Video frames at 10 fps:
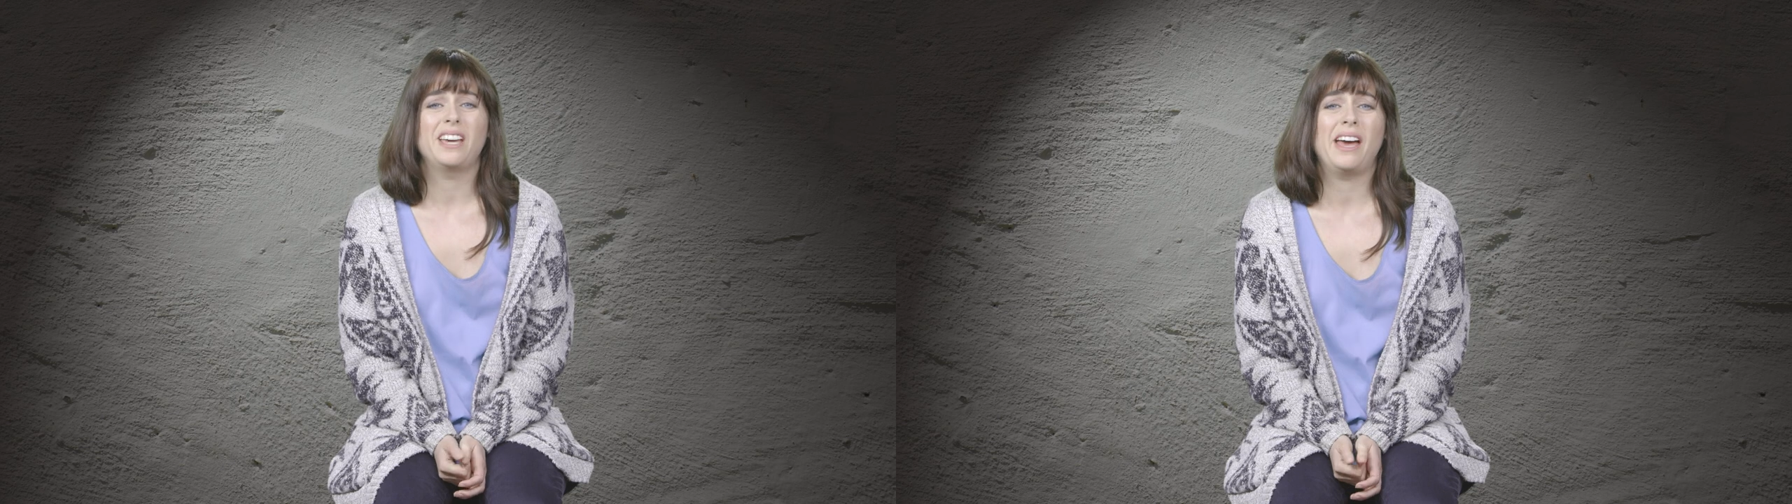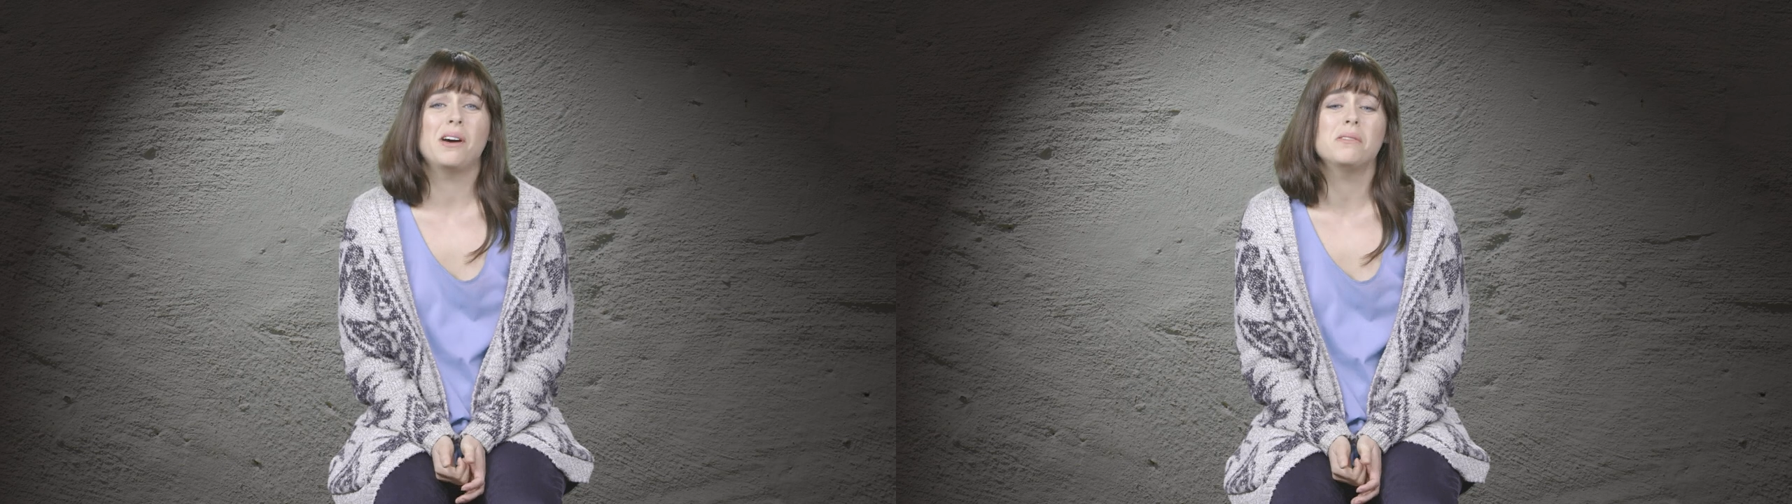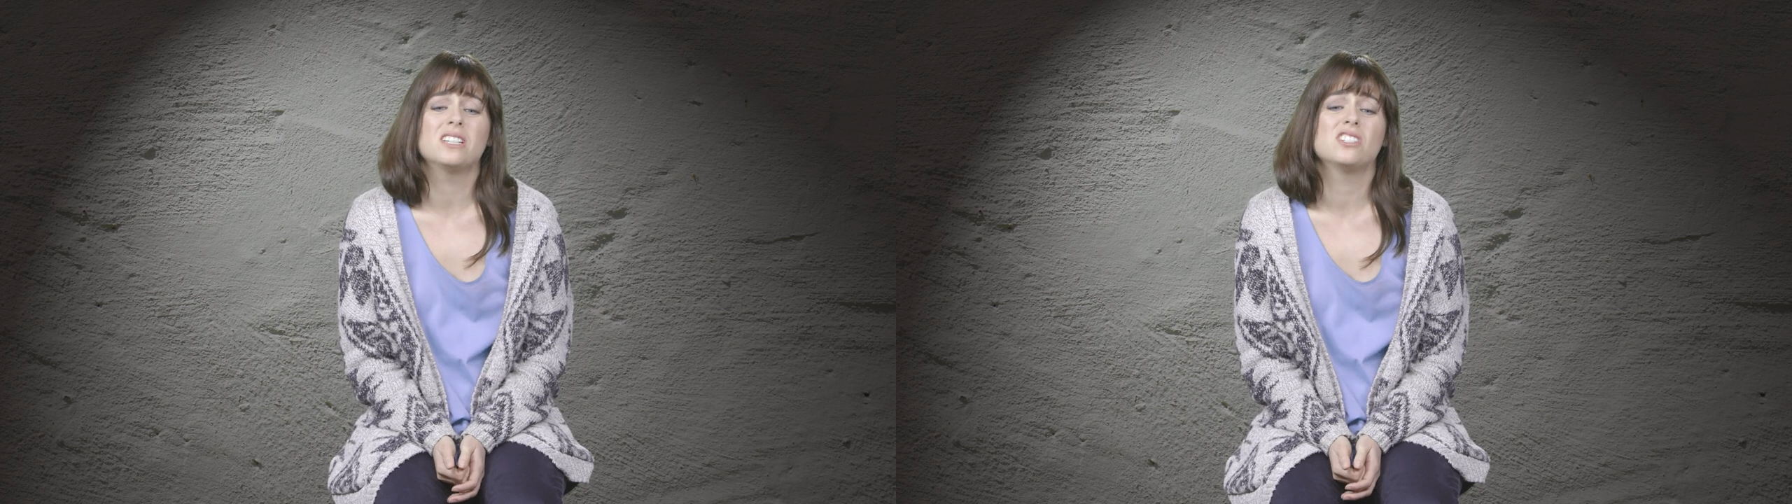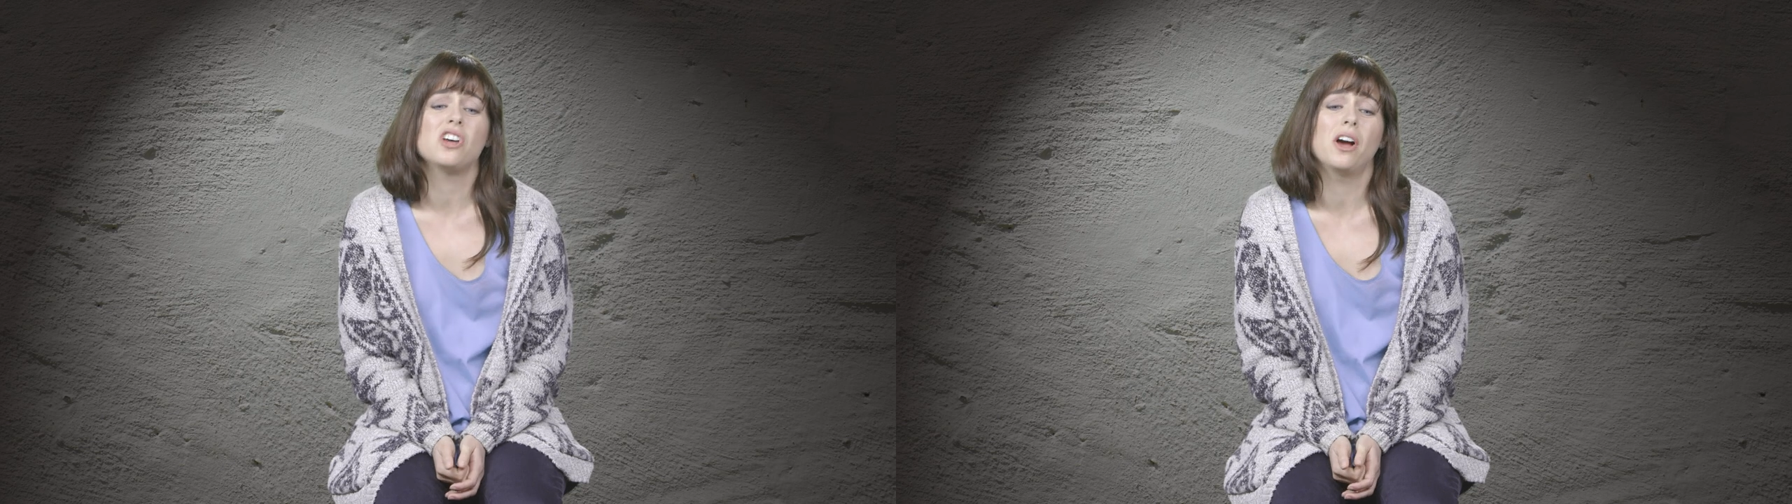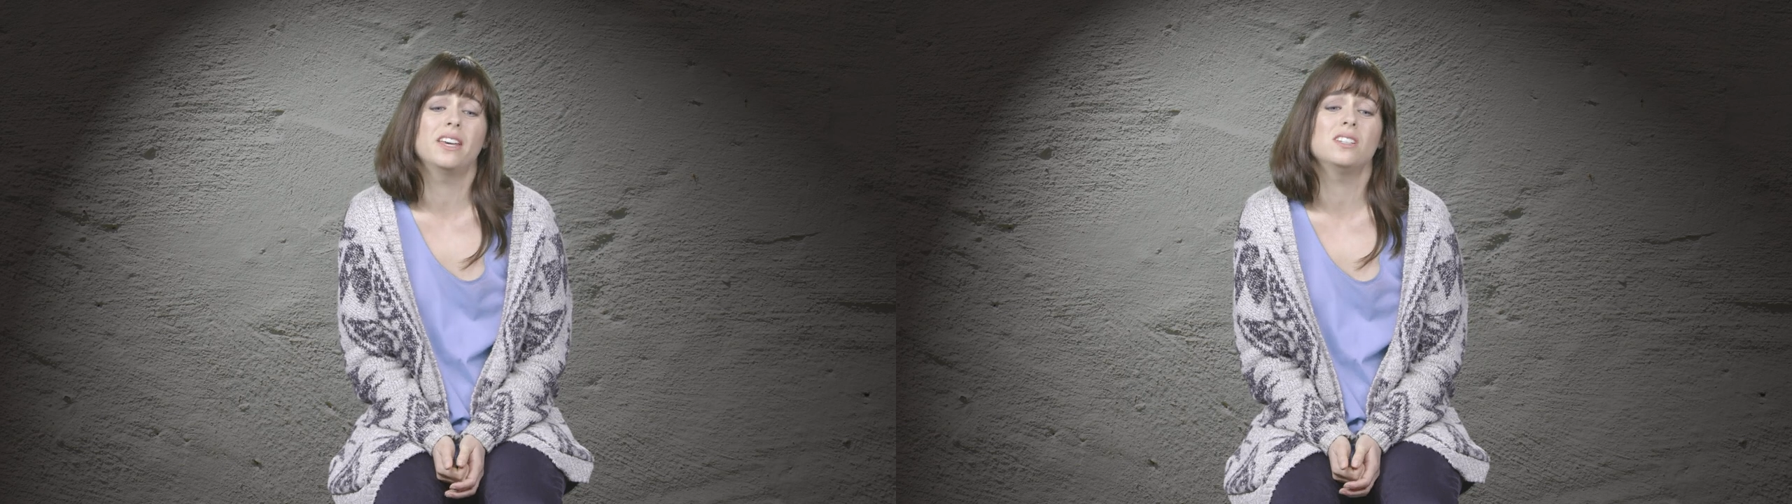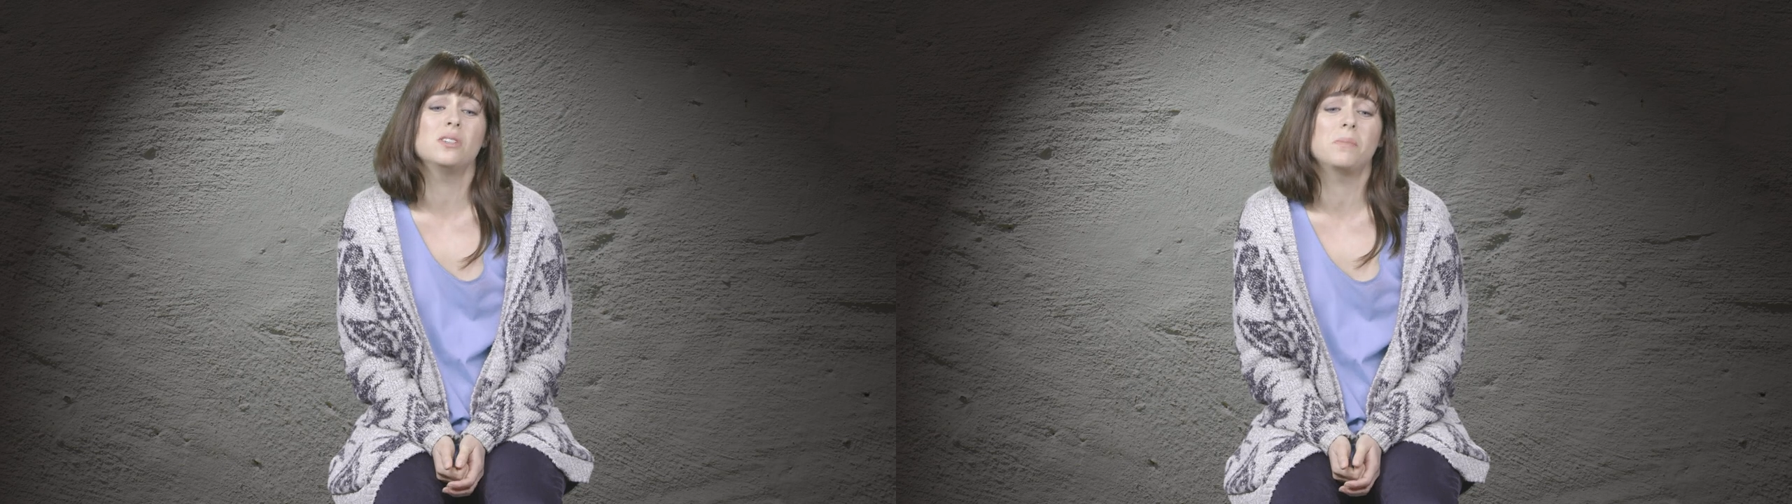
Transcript: going out and talking